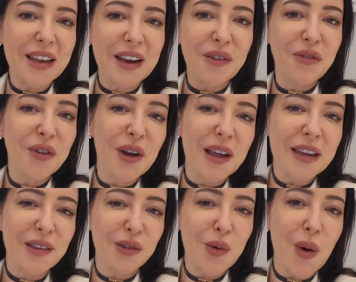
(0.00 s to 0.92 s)
and I feel
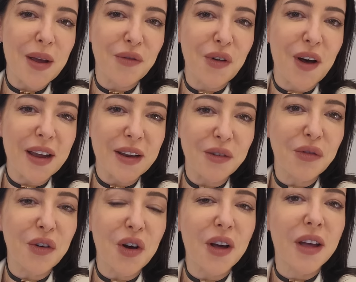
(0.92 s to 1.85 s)
like it's quite fine
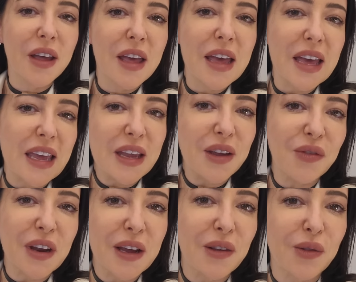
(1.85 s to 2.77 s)
for
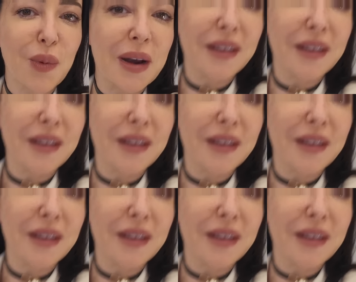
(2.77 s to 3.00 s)
evening as well